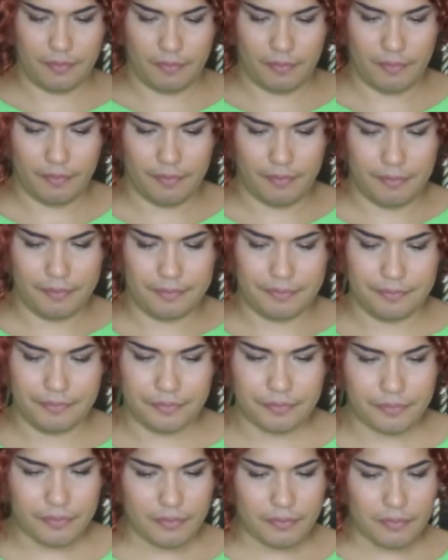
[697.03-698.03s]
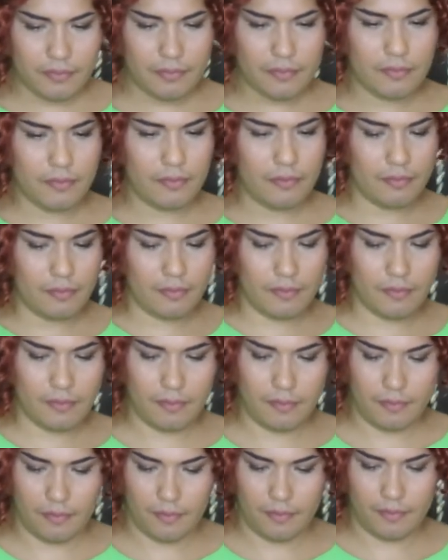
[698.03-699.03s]

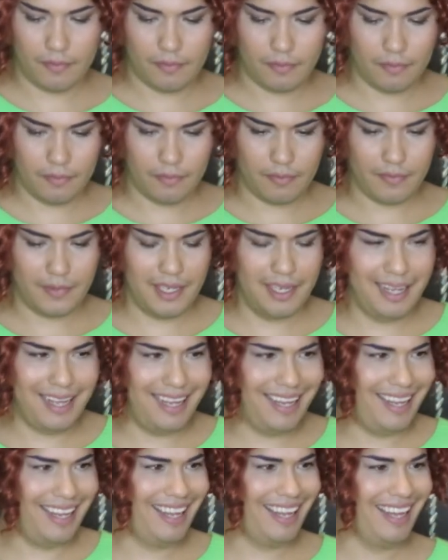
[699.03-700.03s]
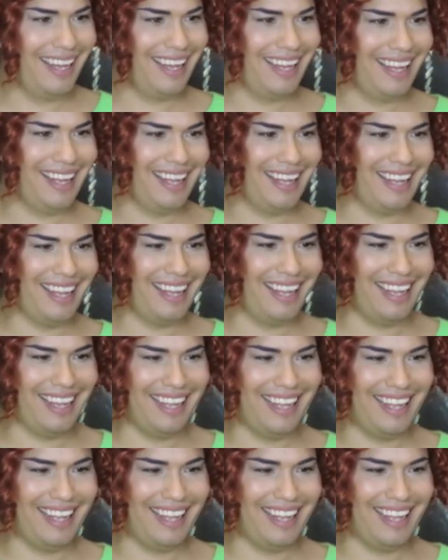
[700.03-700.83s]
No words are spoken by the person on screen.